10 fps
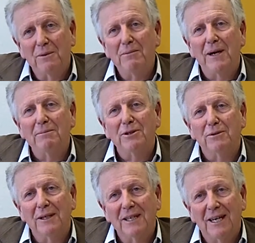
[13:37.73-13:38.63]
we were able
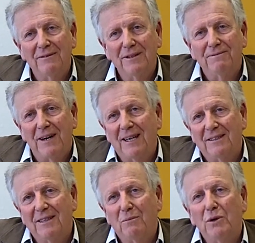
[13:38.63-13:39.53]
to uncover the
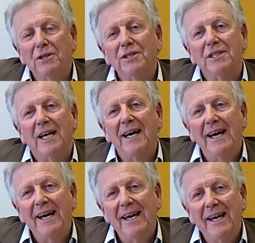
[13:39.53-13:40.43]
fact that there was
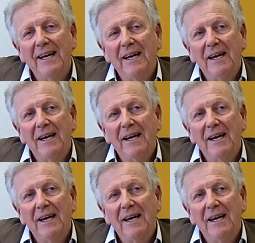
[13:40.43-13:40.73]
a